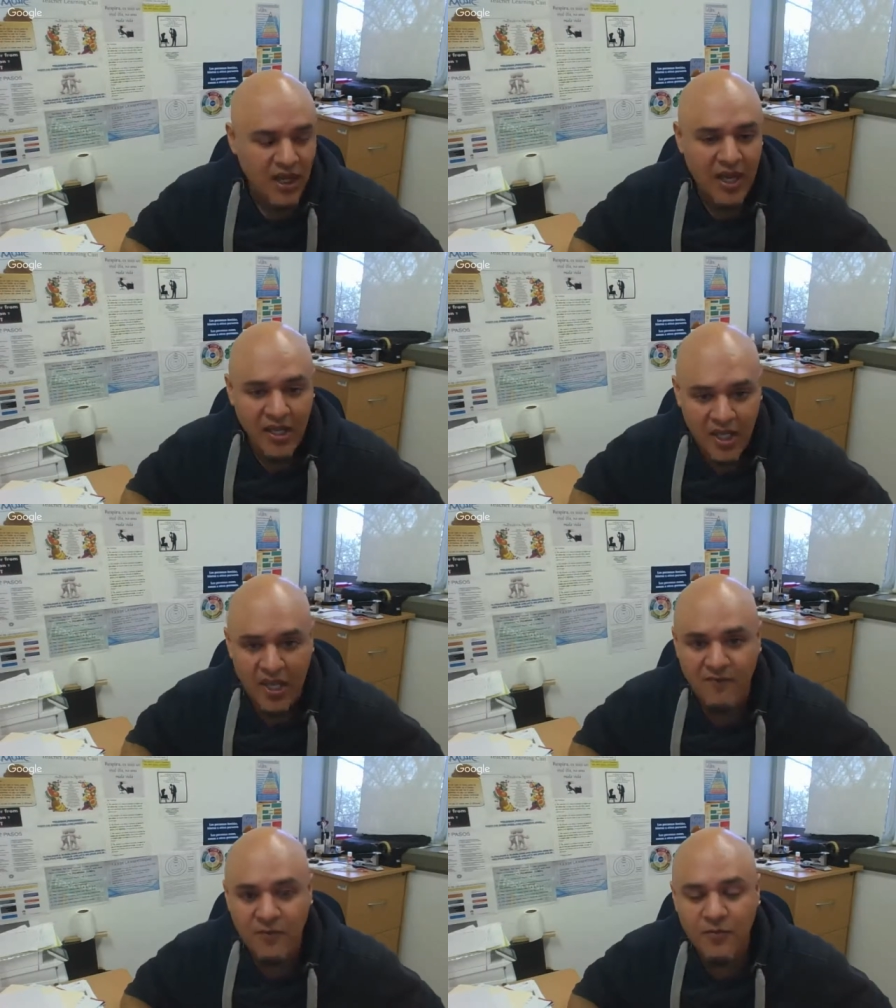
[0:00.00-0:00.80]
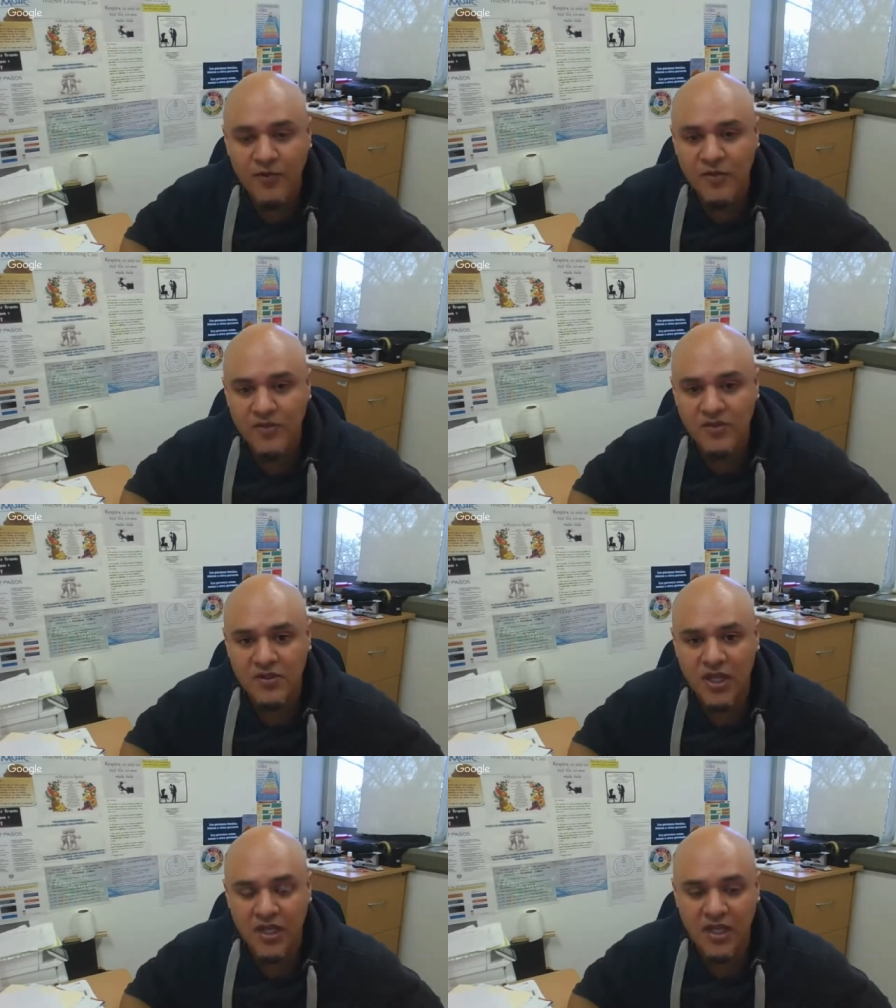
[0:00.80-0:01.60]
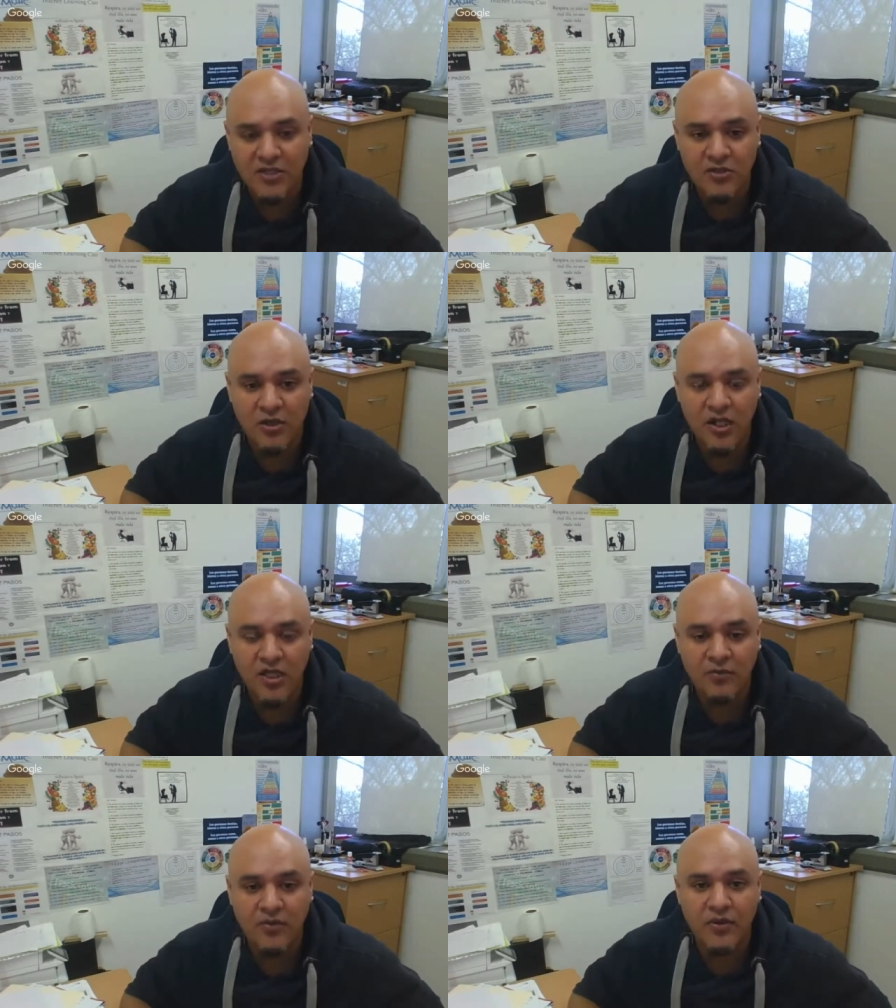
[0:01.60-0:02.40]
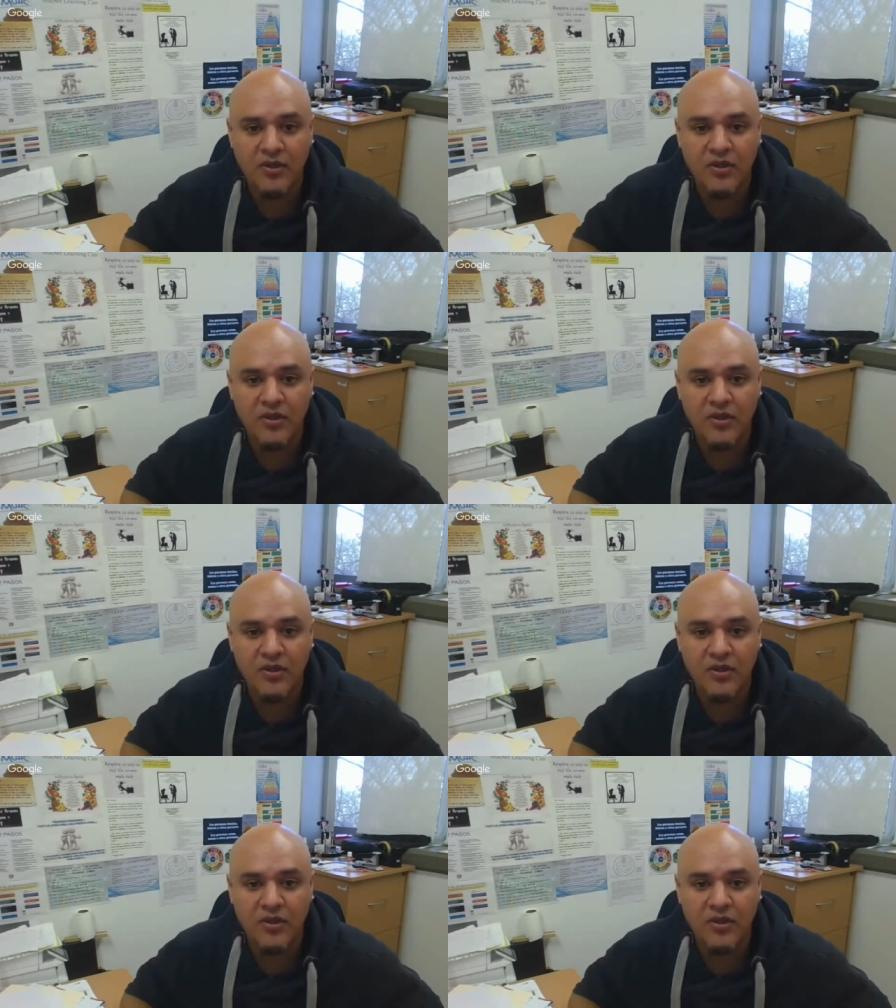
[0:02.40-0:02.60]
I gave them books and I told them,